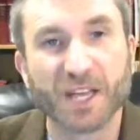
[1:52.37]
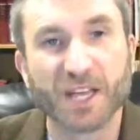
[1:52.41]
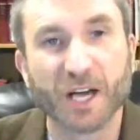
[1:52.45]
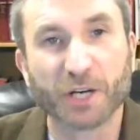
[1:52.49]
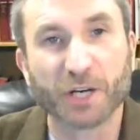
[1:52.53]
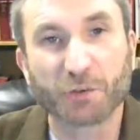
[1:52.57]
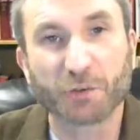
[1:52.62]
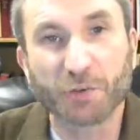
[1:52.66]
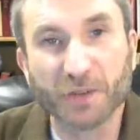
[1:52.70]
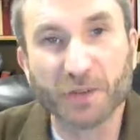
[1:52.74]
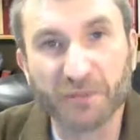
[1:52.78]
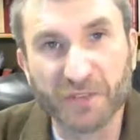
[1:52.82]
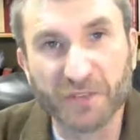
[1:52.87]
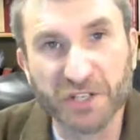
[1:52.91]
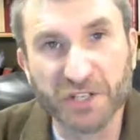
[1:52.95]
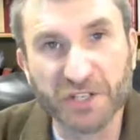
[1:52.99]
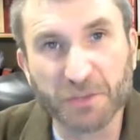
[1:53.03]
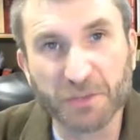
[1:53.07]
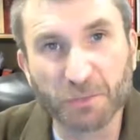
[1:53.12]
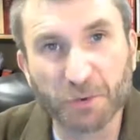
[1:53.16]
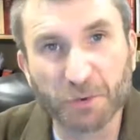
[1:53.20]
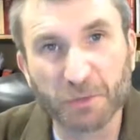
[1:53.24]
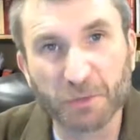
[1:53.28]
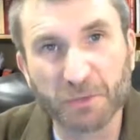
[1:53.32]
A quick
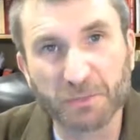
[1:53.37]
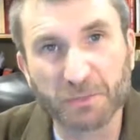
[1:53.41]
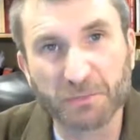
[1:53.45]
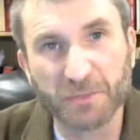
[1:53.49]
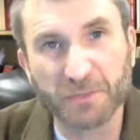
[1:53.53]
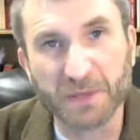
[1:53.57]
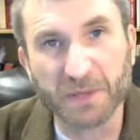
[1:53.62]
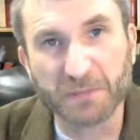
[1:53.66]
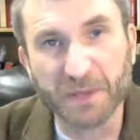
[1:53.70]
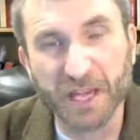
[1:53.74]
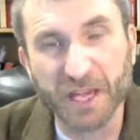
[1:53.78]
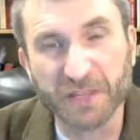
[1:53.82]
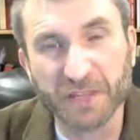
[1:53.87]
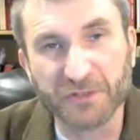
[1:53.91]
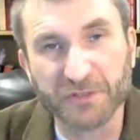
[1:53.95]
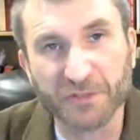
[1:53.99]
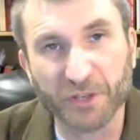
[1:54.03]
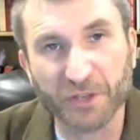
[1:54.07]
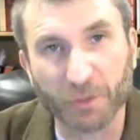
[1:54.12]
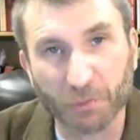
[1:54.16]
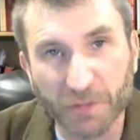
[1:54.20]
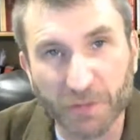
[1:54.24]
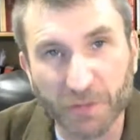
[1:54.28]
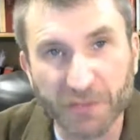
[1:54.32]
visit will be paid to
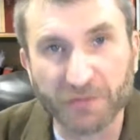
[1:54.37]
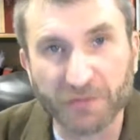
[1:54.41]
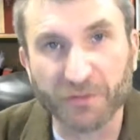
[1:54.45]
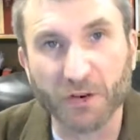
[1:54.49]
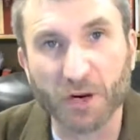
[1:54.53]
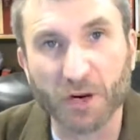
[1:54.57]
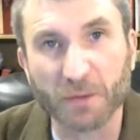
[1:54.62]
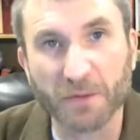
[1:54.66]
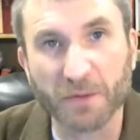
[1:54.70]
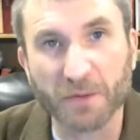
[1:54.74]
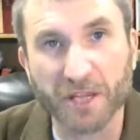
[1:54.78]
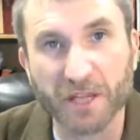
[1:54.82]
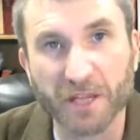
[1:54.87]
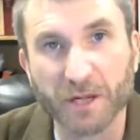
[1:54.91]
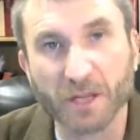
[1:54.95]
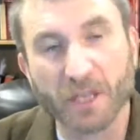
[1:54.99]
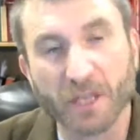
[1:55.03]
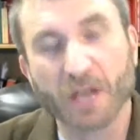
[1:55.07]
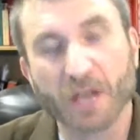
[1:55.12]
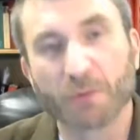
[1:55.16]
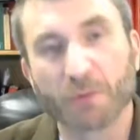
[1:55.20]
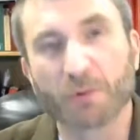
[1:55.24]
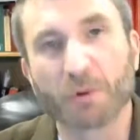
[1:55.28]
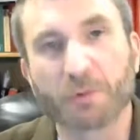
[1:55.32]
the wheat farm here,
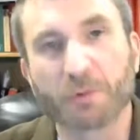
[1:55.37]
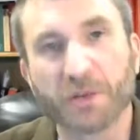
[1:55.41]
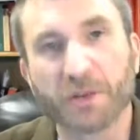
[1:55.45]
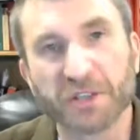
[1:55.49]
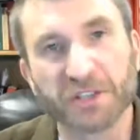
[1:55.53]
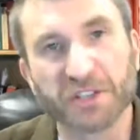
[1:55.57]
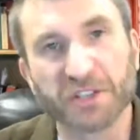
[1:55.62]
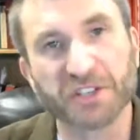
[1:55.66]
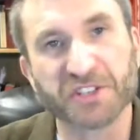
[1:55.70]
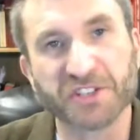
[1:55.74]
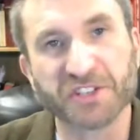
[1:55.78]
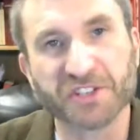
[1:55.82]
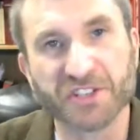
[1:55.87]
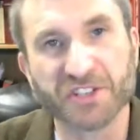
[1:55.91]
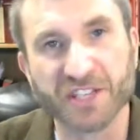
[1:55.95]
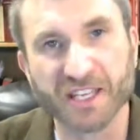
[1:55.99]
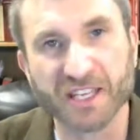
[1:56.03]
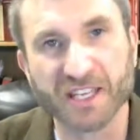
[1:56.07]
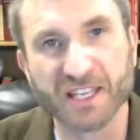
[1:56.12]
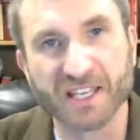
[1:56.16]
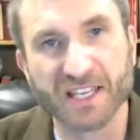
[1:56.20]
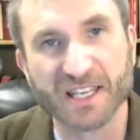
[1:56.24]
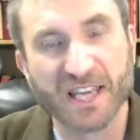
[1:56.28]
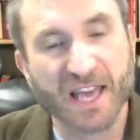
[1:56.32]
where we're going to
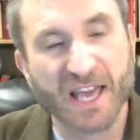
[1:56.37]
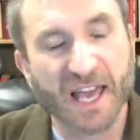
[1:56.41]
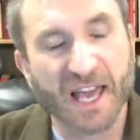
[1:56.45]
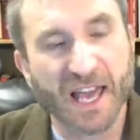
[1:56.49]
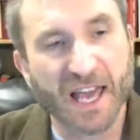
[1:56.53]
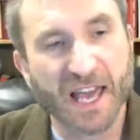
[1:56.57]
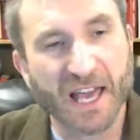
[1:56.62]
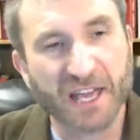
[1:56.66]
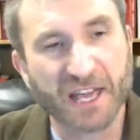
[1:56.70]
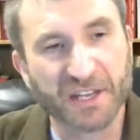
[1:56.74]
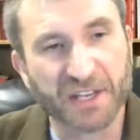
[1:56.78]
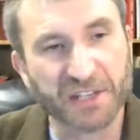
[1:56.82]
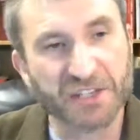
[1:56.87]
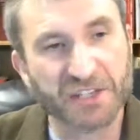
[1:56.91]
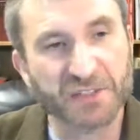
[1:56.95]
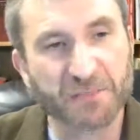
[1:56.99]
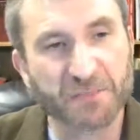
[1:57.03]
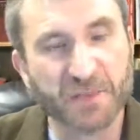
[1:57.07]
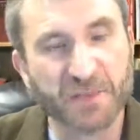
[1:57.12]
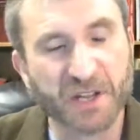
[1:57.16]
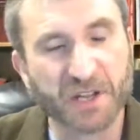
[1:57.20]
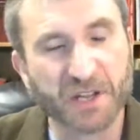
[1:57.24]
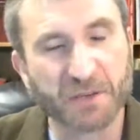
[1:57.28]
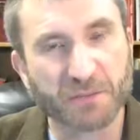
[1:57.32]
see an
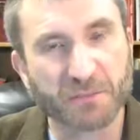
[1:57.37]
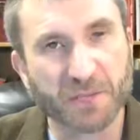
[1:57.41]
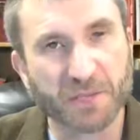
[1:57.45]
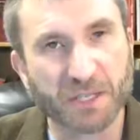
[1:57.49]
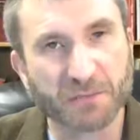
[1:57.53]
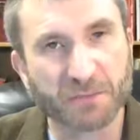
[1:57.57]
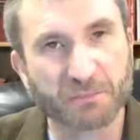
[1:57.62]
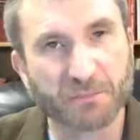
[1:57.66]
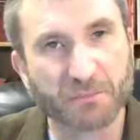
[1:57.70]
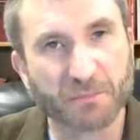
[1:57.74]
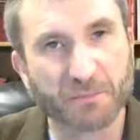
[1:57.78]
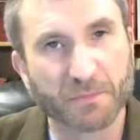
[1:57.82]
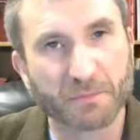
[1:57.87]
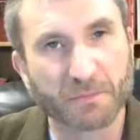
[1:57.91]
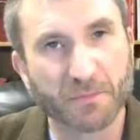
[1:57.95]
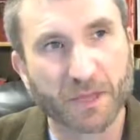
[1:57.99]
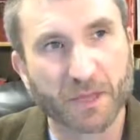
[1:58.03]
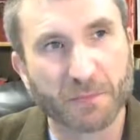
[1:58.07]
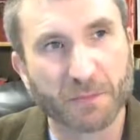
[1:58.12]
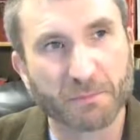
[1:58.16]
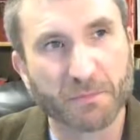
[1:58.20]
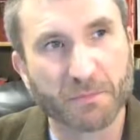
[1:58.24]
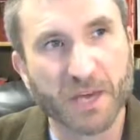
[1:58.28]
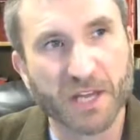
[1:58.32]
experiment
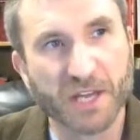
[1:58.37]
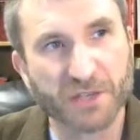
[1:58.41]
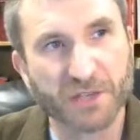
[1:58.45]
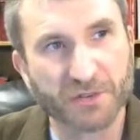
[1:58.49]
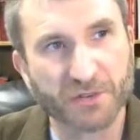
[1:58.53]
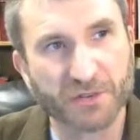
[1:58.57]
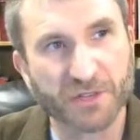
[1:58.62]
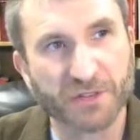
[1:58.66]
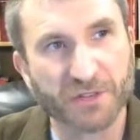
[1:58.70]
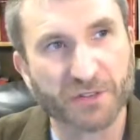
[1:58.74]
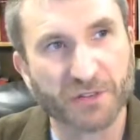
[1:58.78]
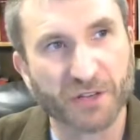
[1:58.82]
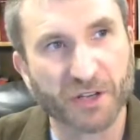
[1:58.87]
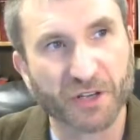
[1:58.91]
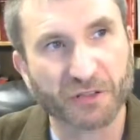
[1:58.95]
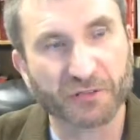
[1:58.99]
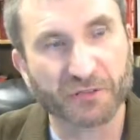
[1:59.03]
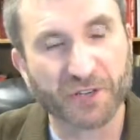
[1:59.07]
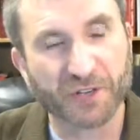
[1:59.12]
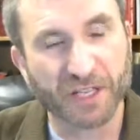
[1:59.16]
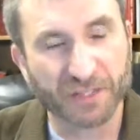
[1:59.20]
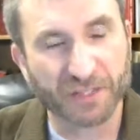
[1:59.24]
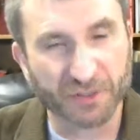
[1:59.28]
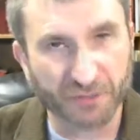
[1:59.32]
measuring the
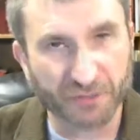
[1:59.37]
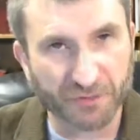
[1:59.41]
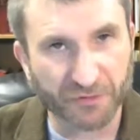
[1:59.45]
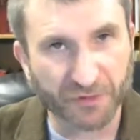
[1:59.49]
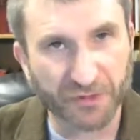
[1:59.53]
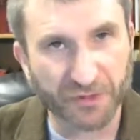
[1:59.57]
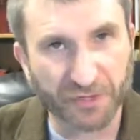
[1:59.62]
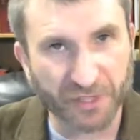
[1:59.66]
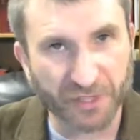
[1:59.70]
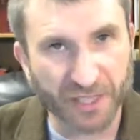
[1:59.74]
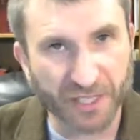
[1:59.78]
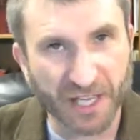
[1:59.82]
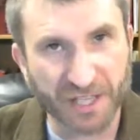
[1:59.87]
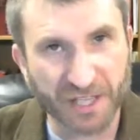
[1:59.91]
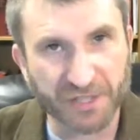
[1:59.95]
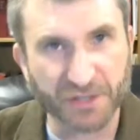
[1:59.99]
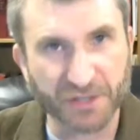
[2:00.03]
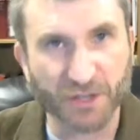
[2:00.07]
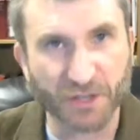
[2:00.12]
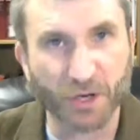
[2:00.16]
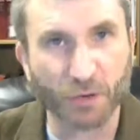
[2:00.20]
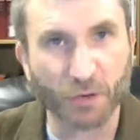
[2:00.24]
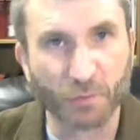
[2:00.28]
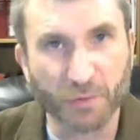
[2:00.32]
effect of fertilizer
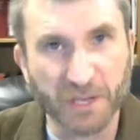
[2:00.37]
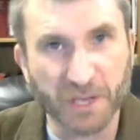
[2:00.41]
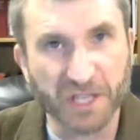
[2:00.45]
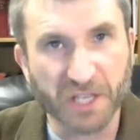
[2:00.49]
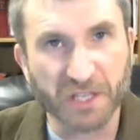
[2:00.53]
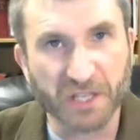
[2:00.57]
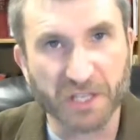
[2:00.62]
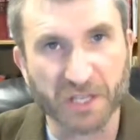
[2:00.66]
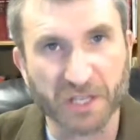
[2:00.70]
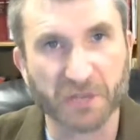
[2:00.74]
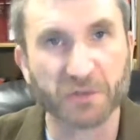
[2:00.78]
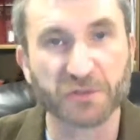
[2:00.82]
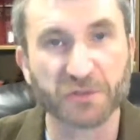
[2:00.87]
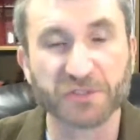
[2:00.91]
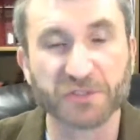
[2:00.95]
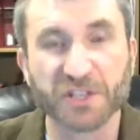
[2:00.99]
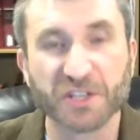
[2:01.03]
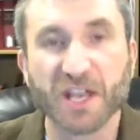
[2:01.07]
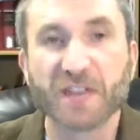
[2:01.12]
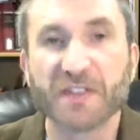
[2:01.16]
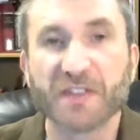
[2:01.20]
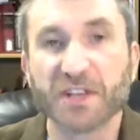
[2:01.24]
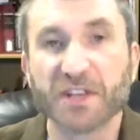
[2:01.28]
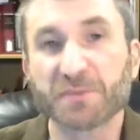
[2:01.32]
on wheat
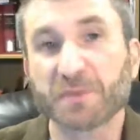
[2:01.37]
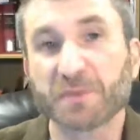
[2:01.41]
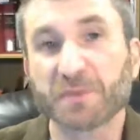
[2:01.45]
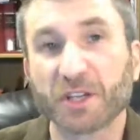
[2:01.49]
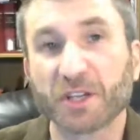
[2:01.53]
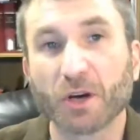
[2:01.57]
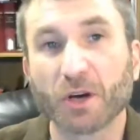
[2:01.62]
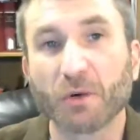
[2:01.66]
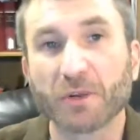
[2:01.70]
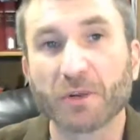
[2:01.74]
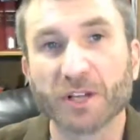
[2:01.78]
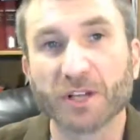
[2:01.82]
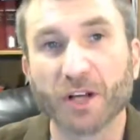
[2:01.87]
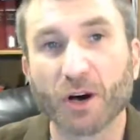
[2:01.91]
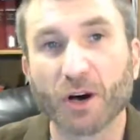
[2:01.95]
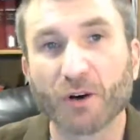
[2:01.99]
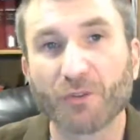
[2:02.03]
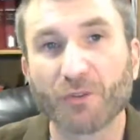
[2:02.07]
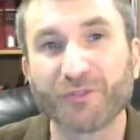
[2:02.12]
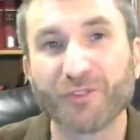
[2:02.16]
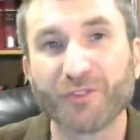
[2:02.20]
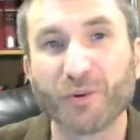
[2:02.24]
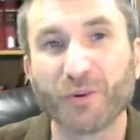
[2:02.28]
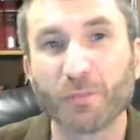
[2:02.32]
yields that's been going
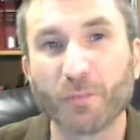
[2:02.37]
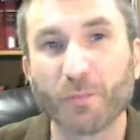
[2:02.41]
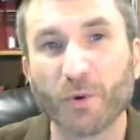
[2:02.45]
on for